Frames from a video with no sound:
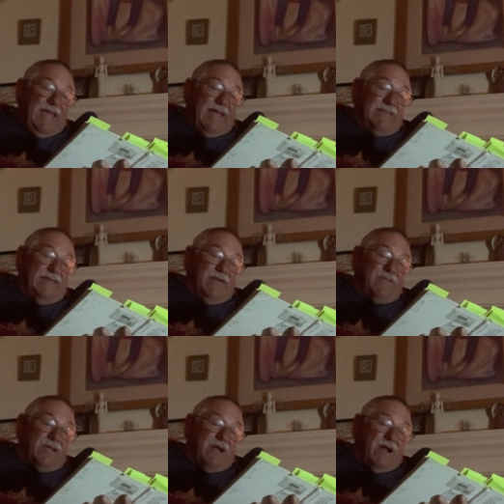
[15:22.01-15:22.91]
And there in
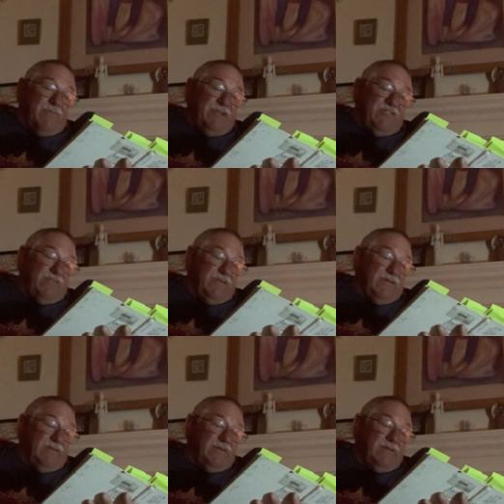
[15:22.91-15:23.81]
the garbage,
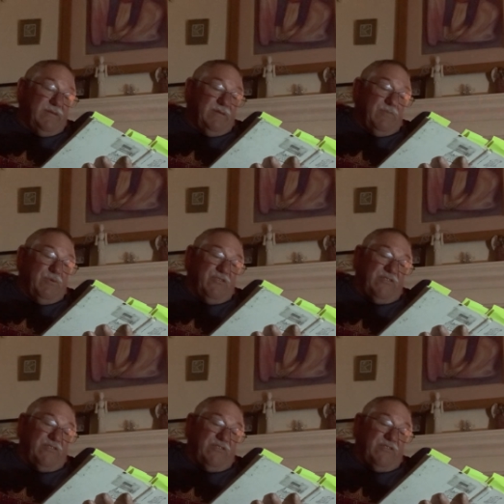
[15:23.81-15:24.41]
poor